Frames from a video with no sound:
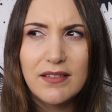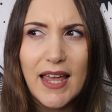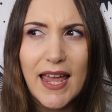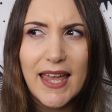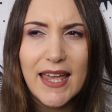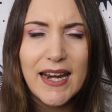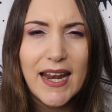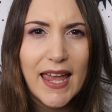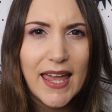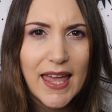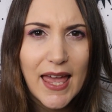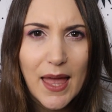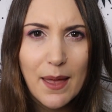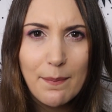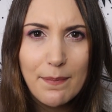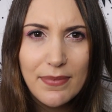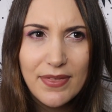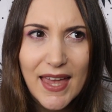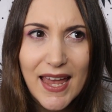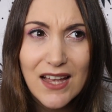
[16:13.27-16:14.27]
8
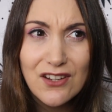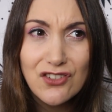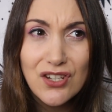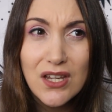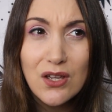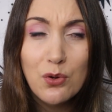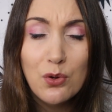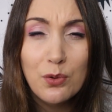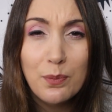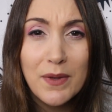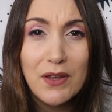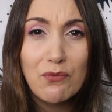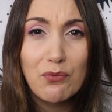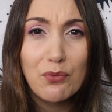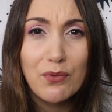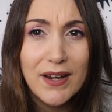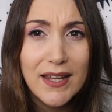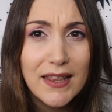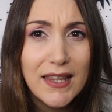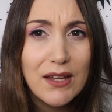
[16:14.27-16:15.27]
a.m. They actually called me
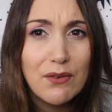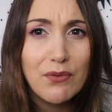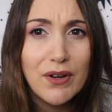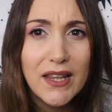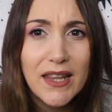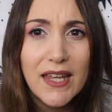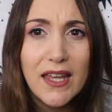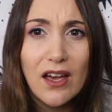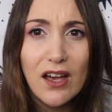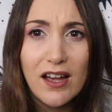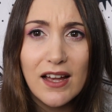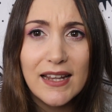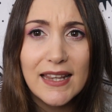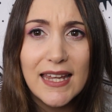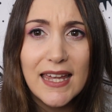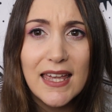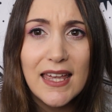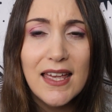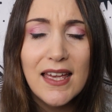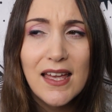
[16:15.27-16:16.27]
really, really
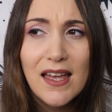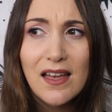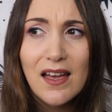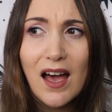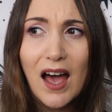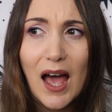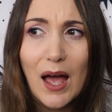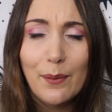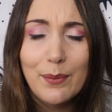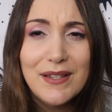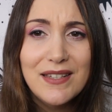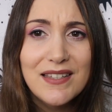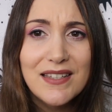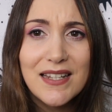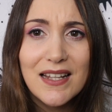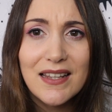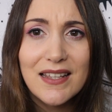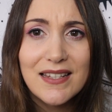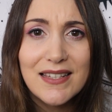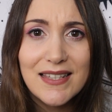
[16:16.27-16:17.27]
early. I was
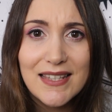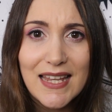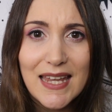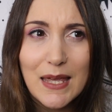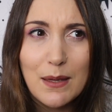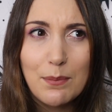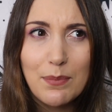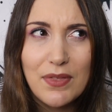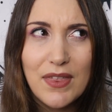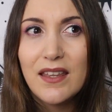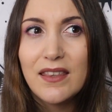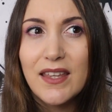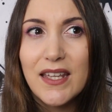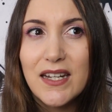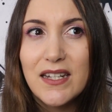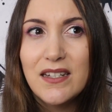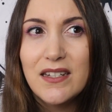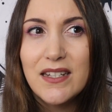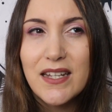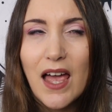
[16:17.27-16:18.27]
still asleep. They
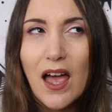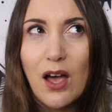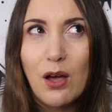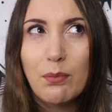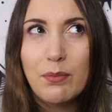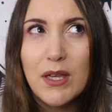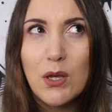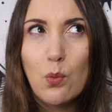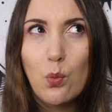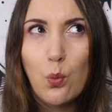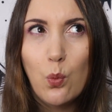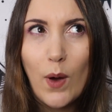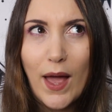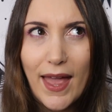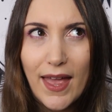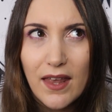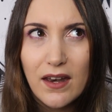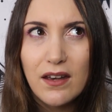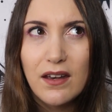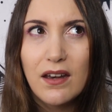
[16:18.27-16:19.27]
didn't tell me
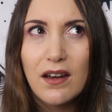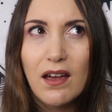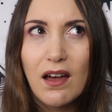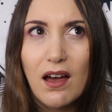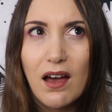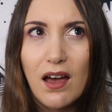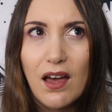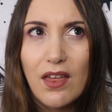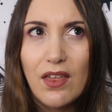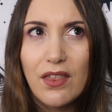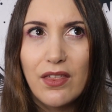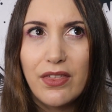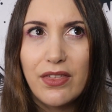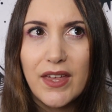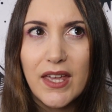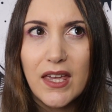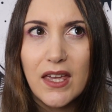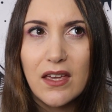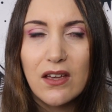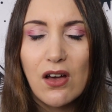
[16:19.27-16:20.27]
when
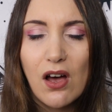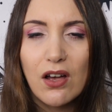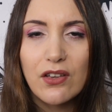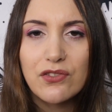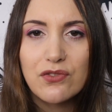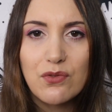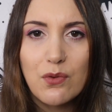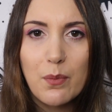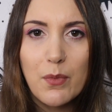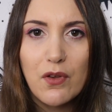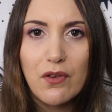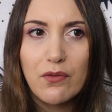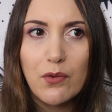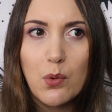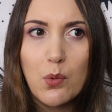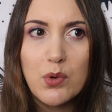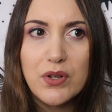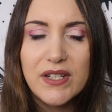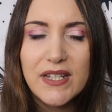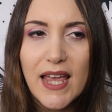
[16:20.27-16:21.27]
the cast
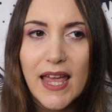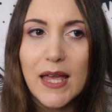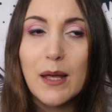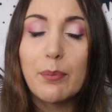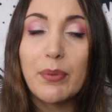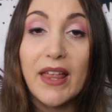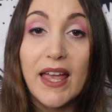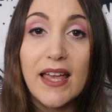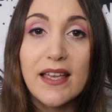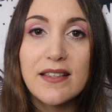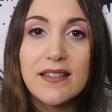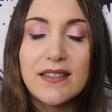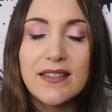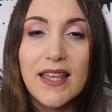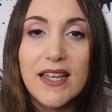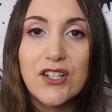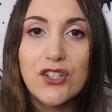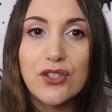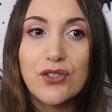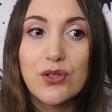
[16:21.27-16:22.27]
removal would take place.
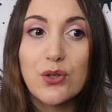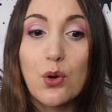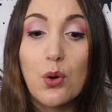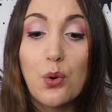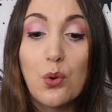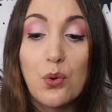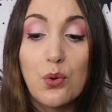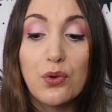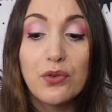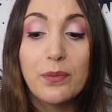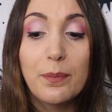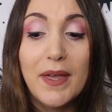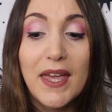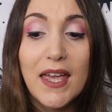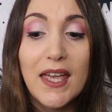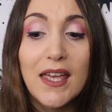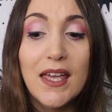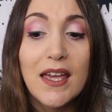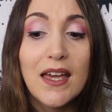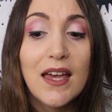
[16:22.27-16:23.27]
They just called
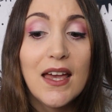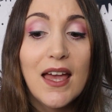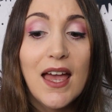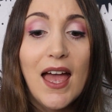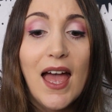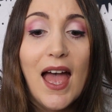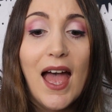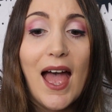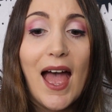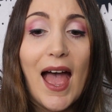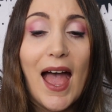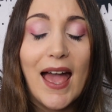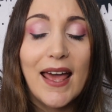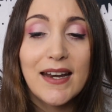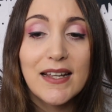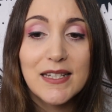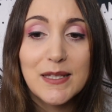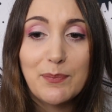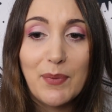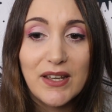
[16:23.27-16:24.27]
me
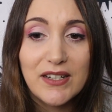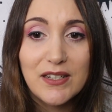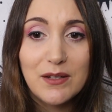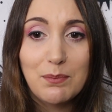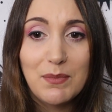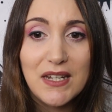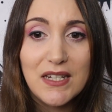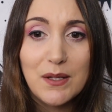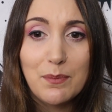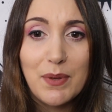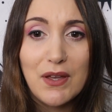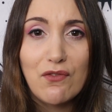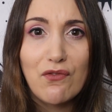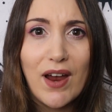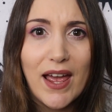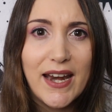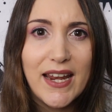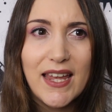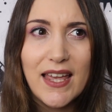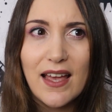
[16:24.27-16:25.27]
and expected me to be
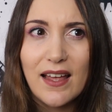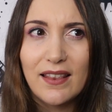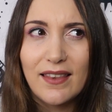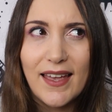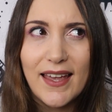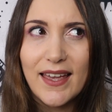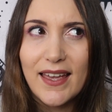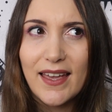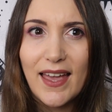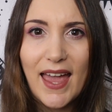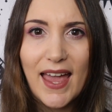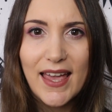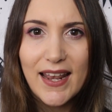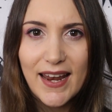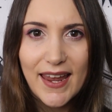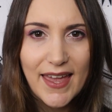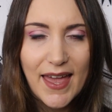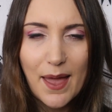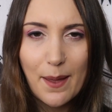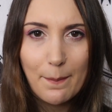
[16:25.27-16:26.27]
ready at like 8
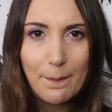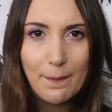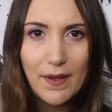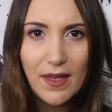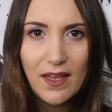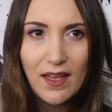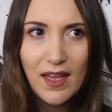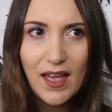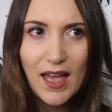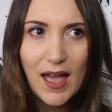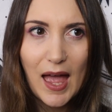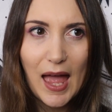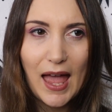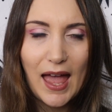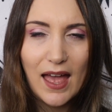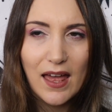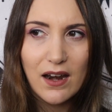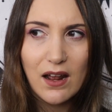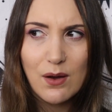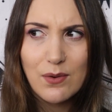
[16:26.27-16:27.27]
a.m.
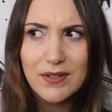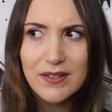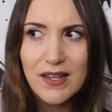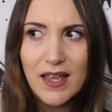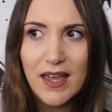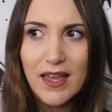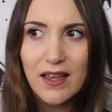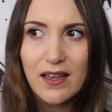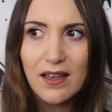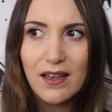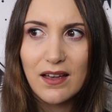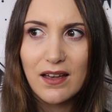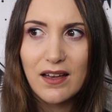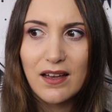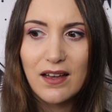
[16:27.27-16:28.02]
And I was like,